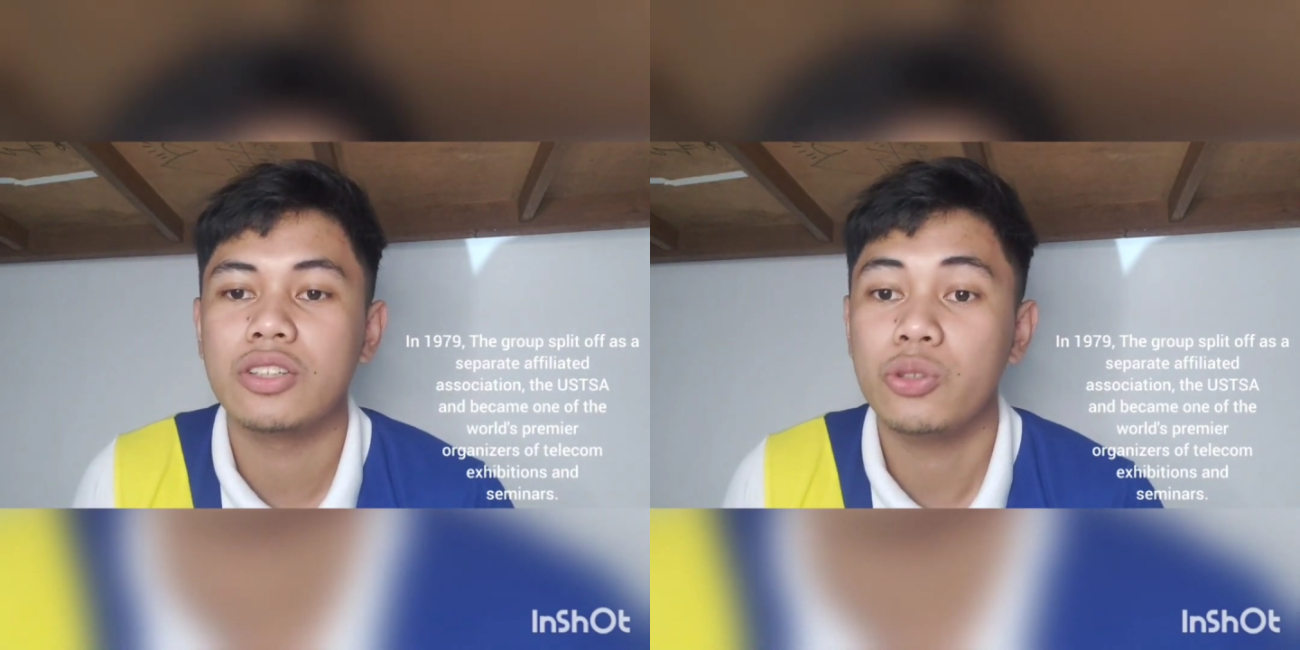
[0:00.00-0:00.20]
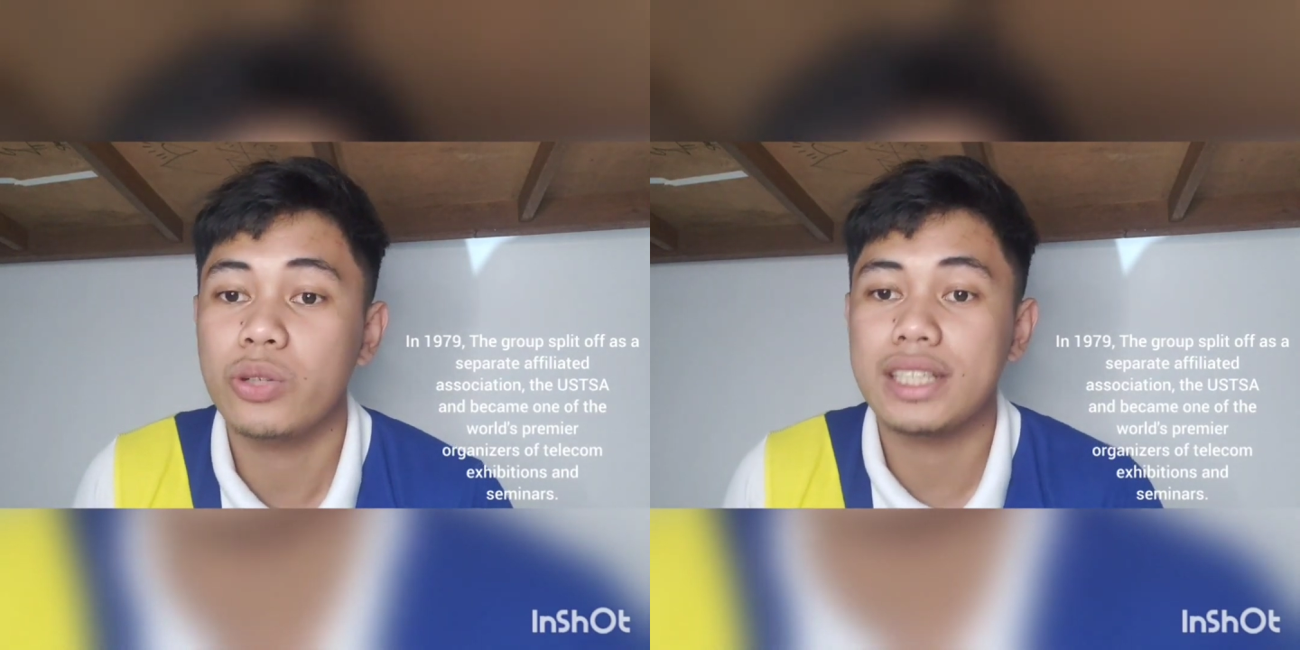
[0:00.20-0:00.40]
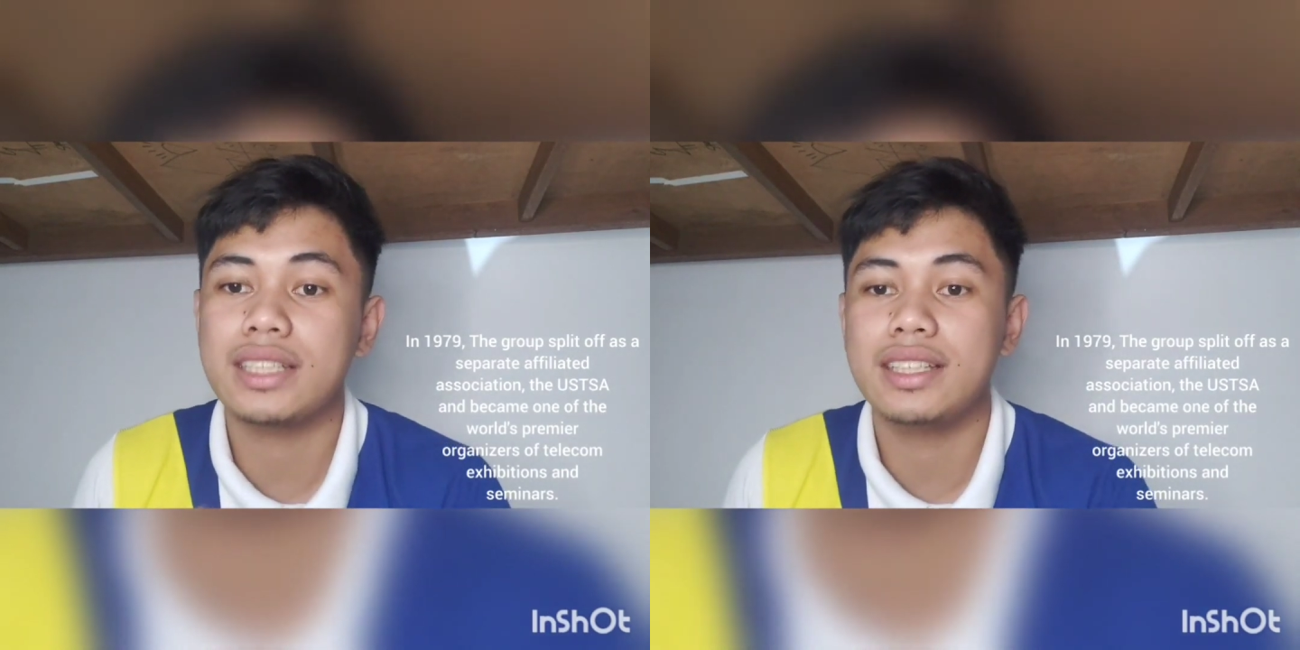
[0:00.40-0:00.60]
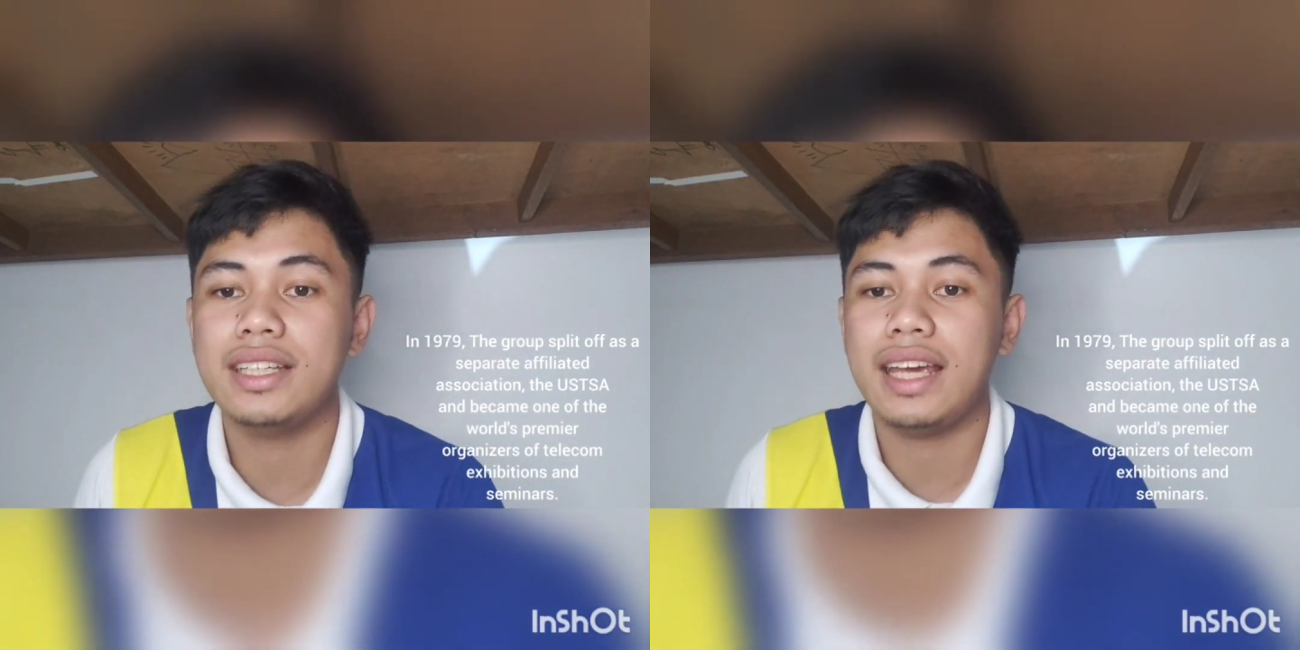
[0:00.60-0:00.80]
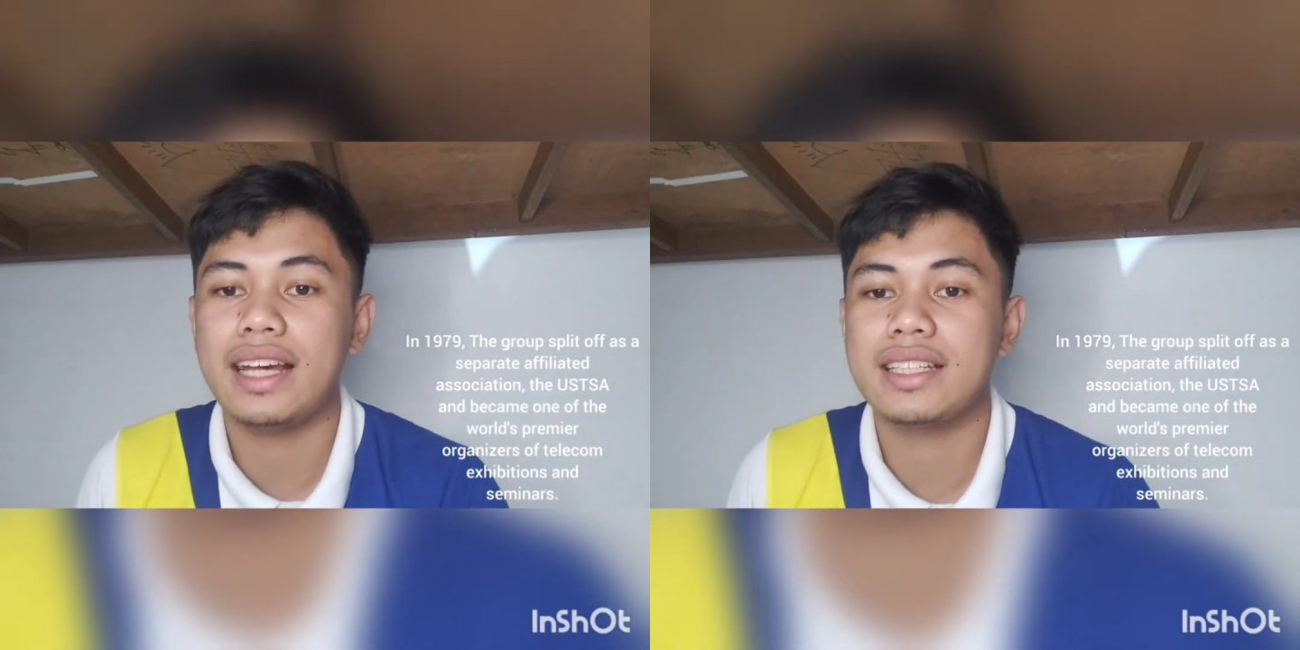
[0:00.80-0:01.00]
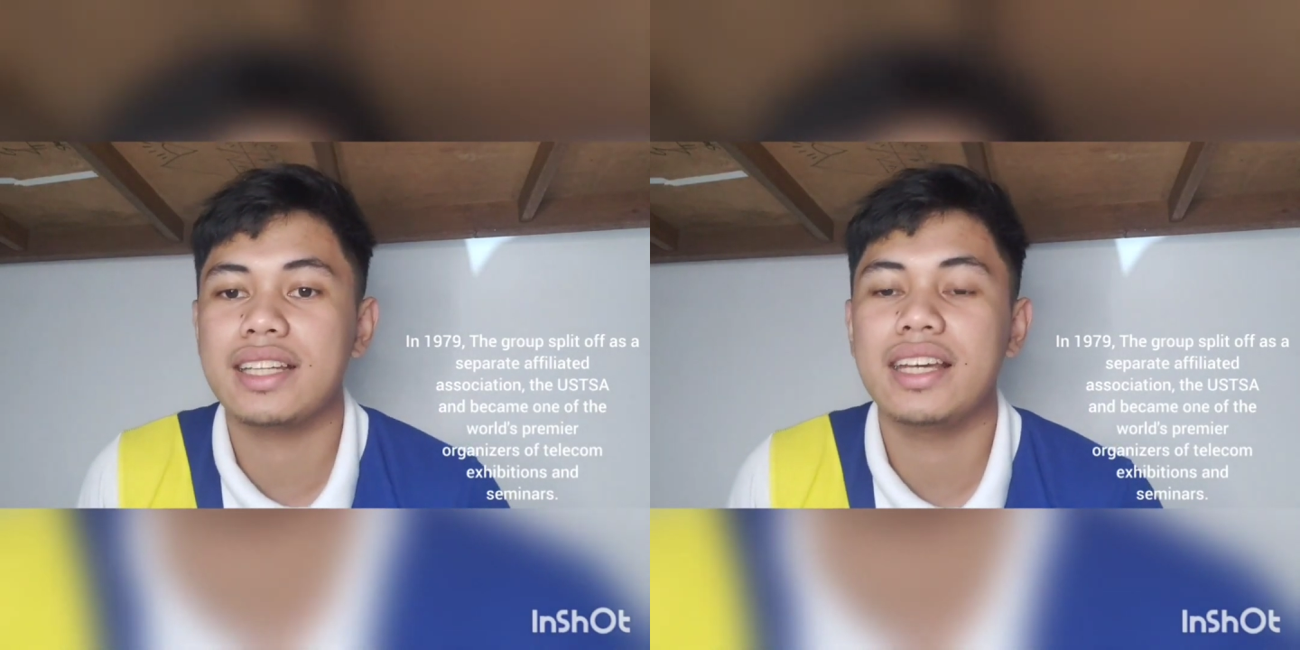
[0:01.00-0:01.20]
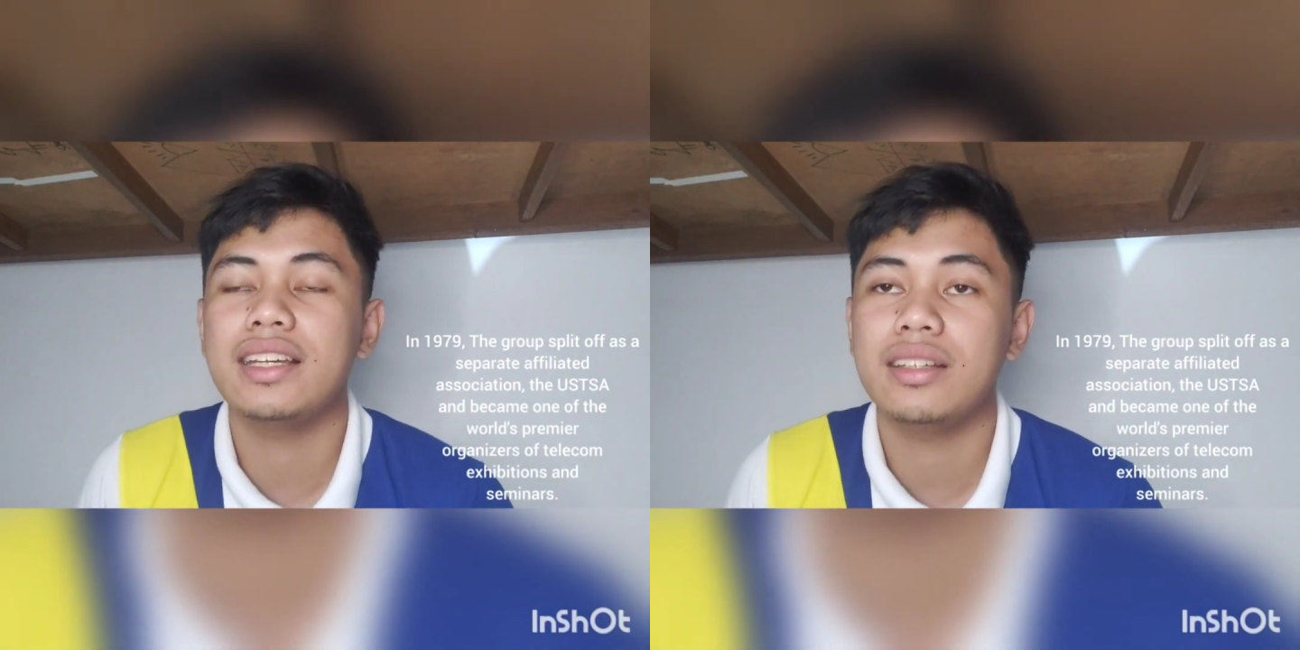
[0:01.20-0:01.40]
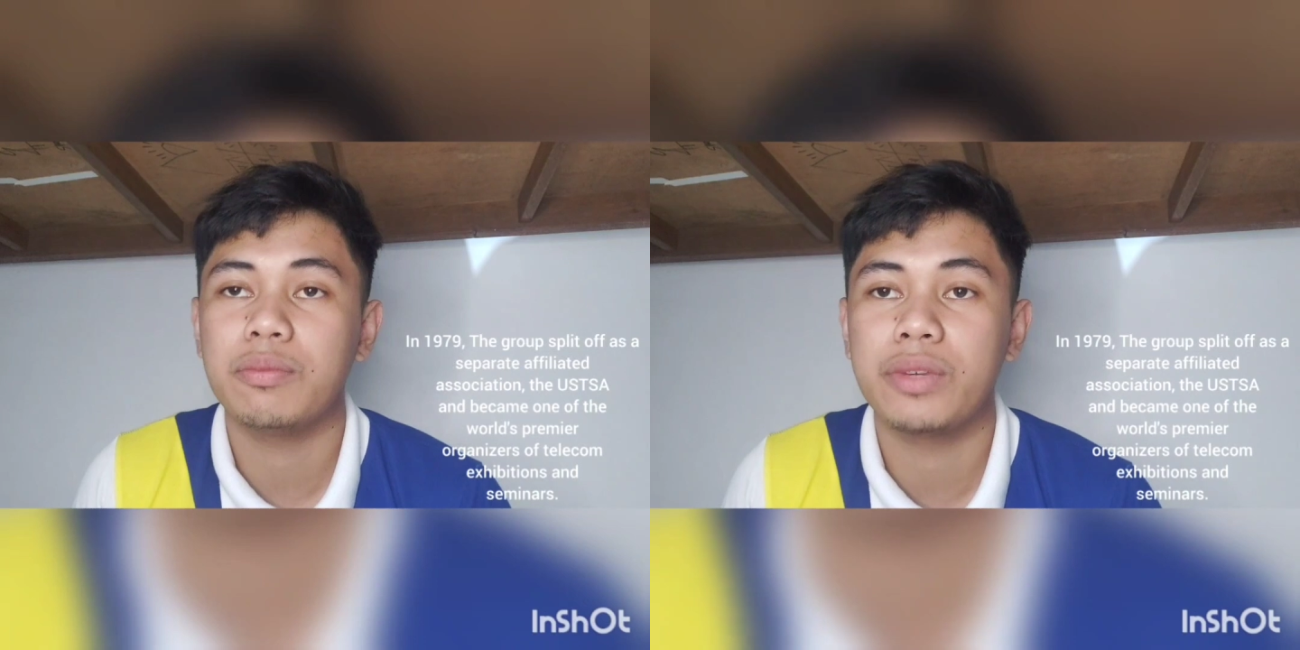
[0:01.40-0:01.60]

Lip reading: USTSA